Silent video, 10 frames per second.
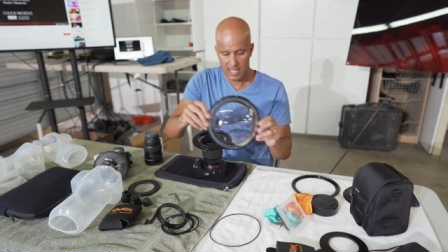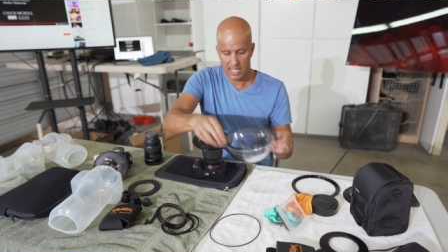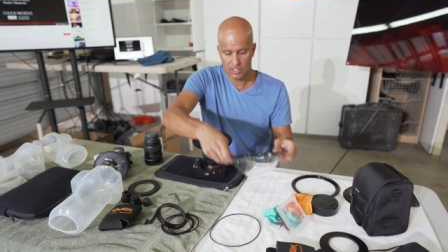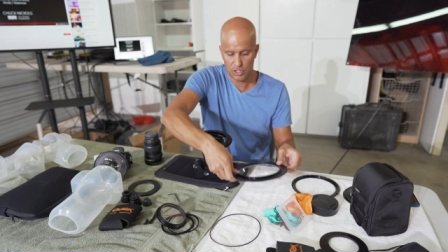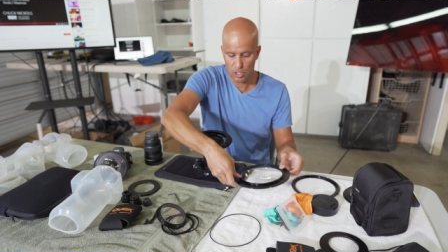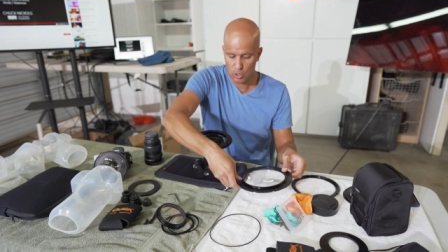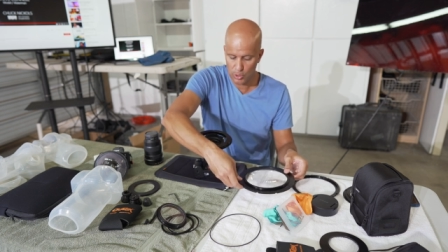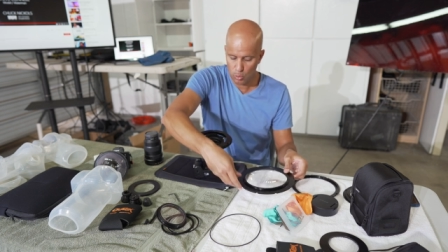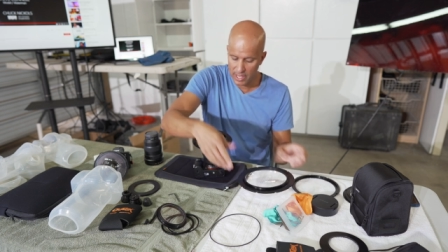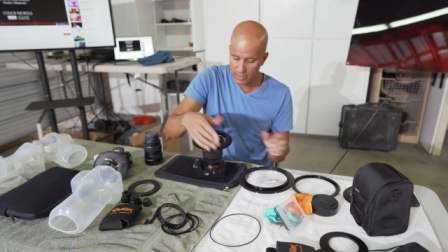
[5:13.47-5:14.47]
And so
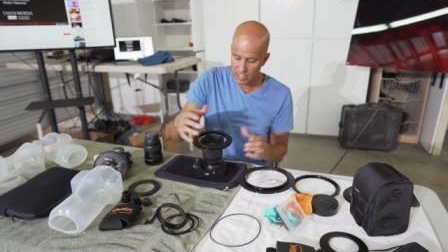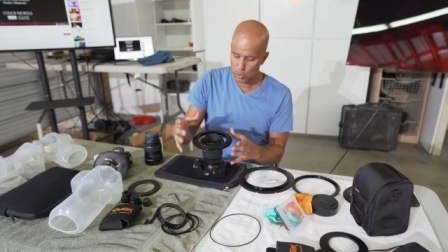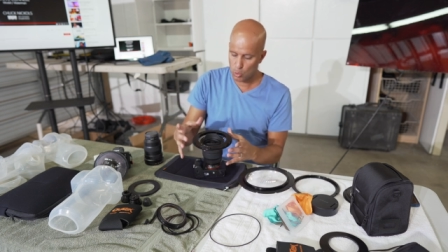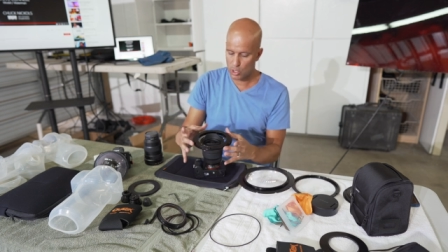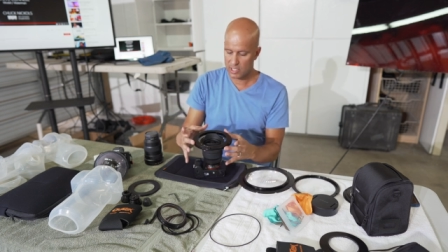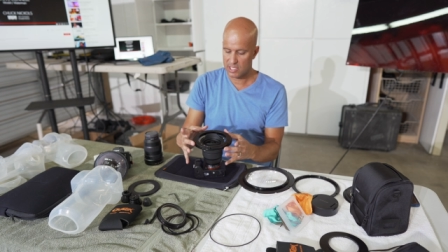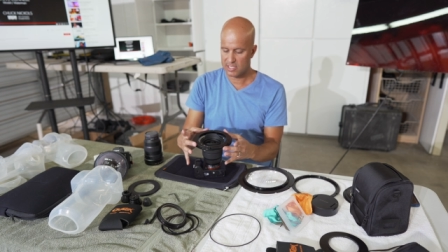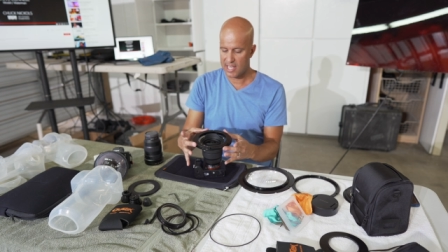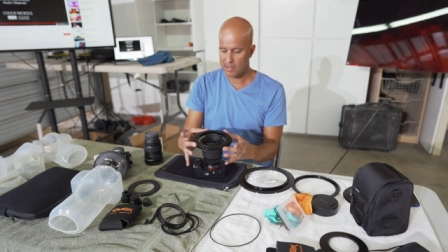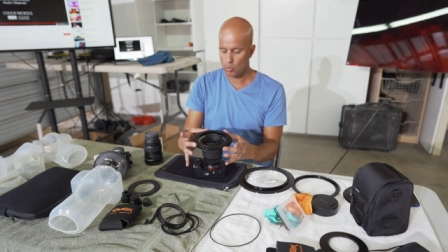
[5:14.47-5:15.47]
the way this works
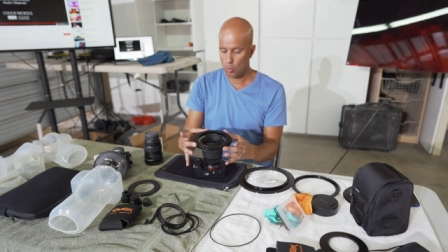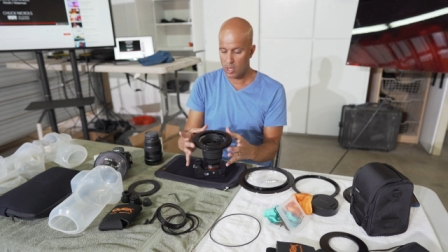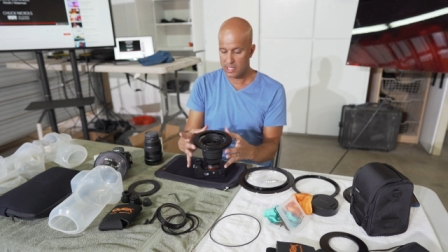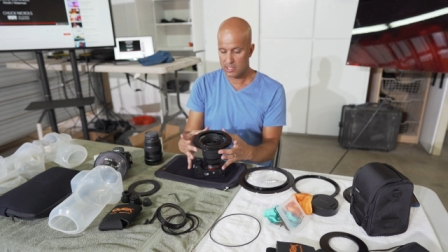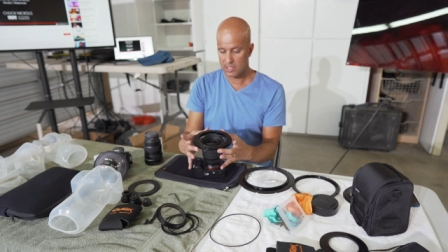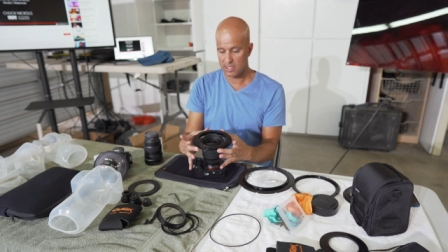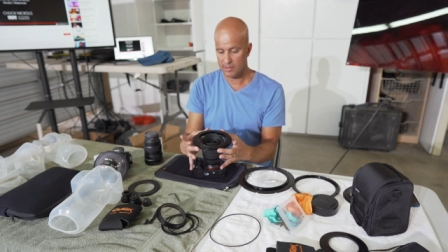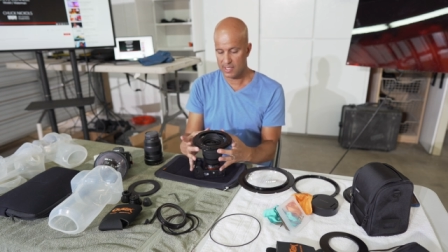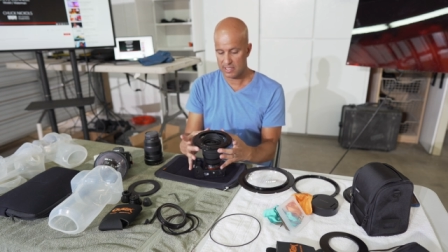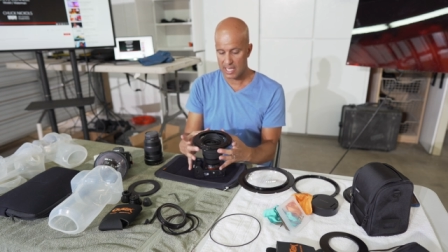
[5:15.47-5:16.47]
is that once
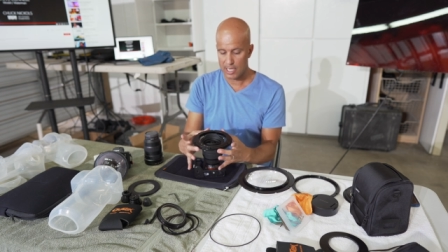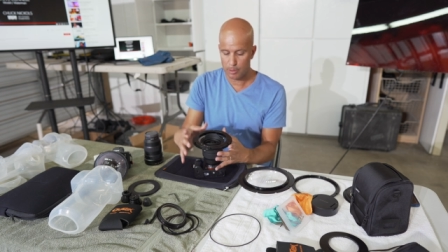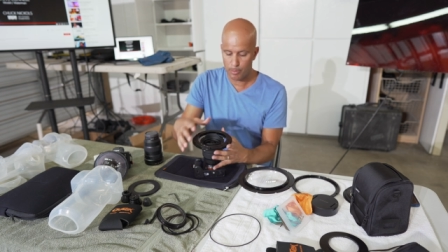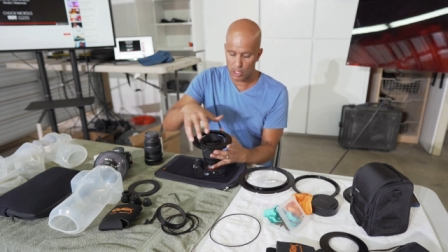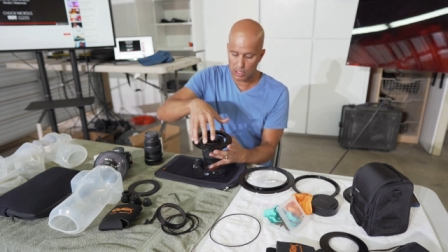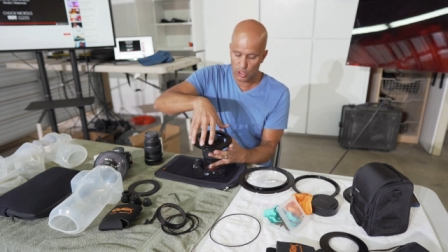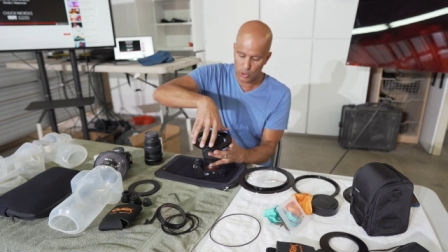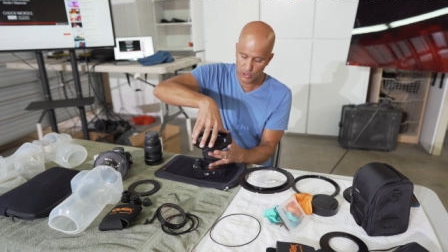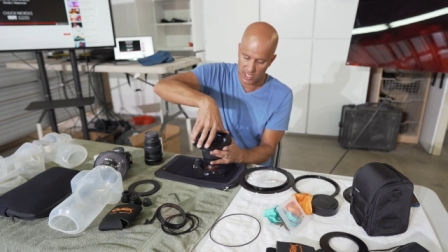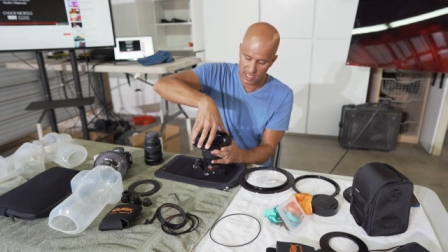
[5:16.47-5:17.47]
this inner part
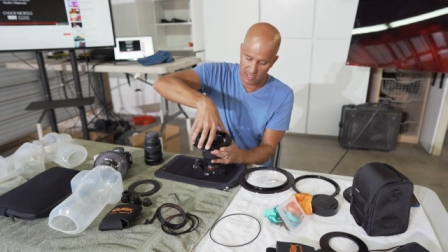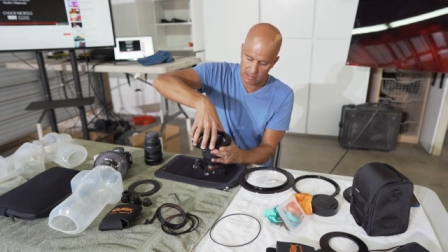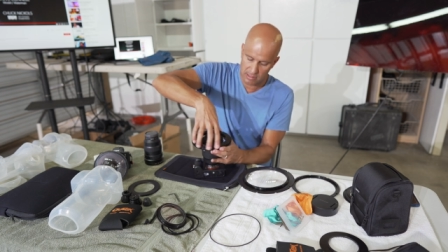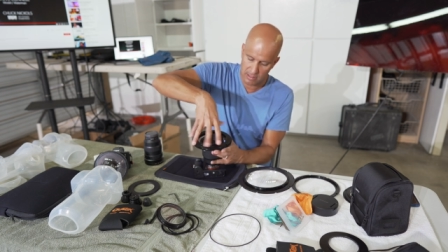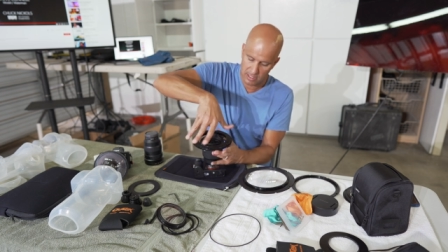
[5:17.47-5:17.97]
goes in,